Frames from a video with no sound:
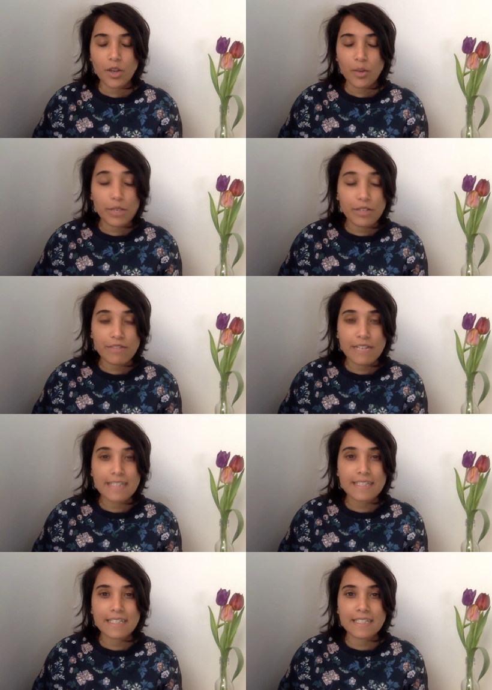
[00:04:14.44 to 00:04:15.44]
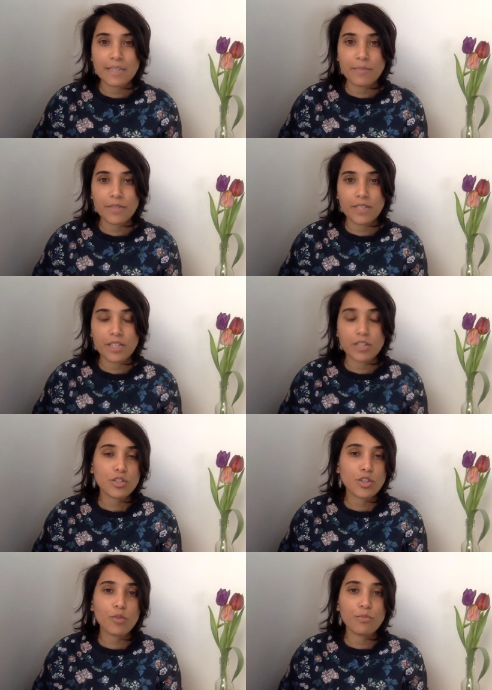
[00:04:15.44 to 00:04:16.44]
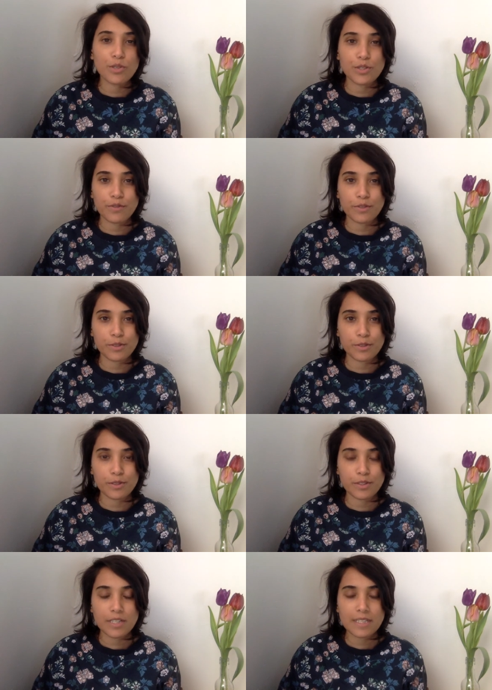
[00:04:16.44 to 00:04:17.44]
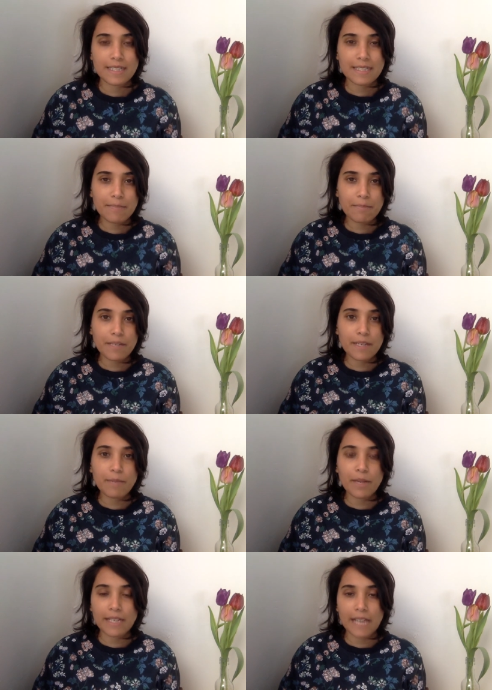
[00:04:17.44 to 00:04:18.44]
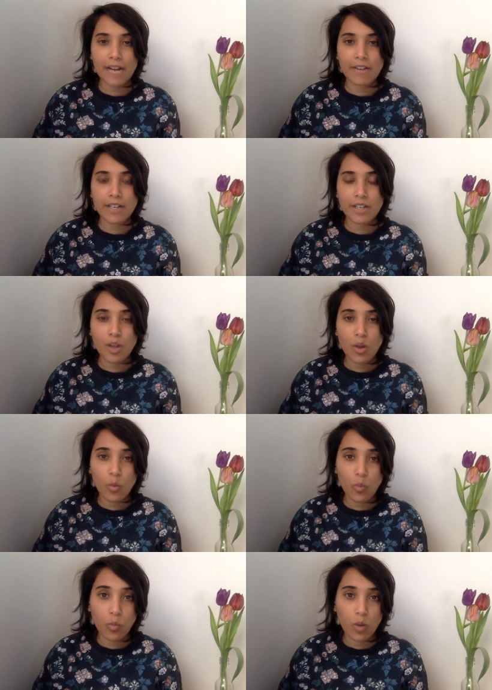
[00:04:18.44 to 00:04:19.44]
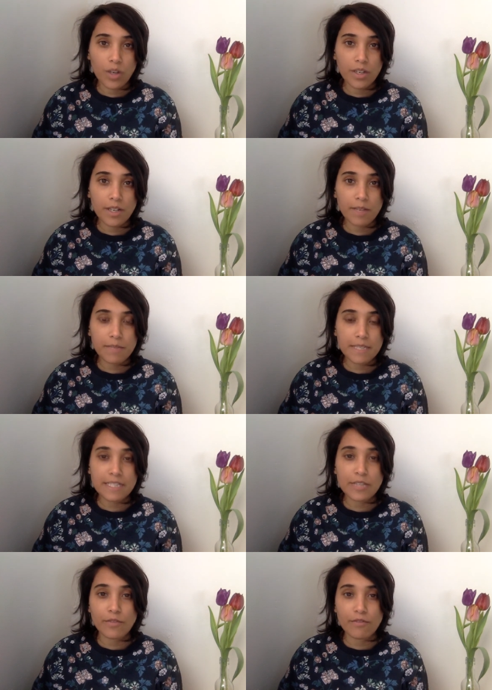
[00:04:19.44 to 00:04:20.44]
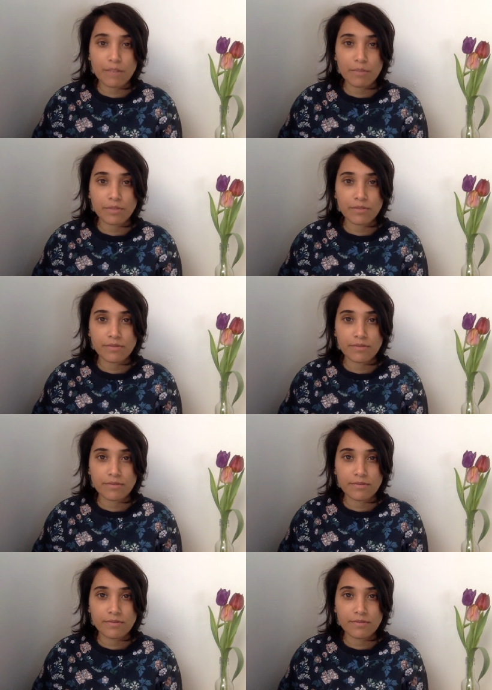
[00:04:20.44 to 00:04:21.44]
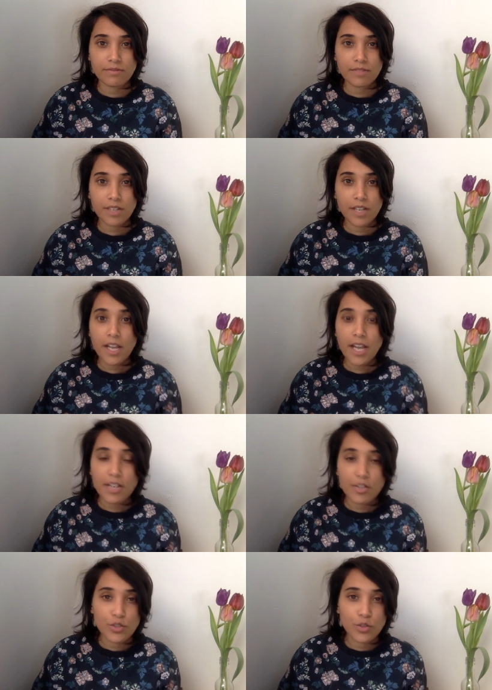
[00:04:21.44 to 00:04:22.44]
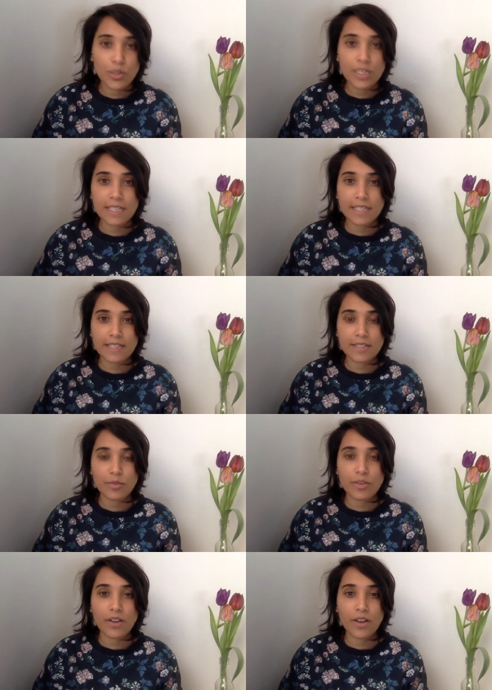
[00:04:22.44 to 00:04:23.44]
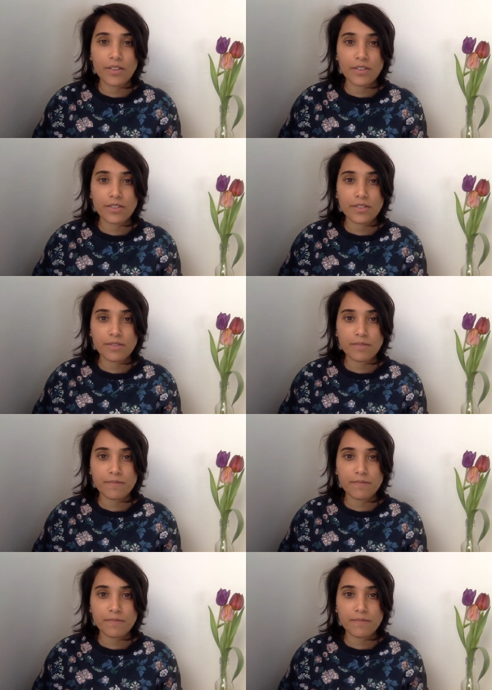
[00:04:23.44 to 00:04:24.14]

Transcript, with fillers: We created something so beautiful simply by carrying one piece of ribbon and joining it with others.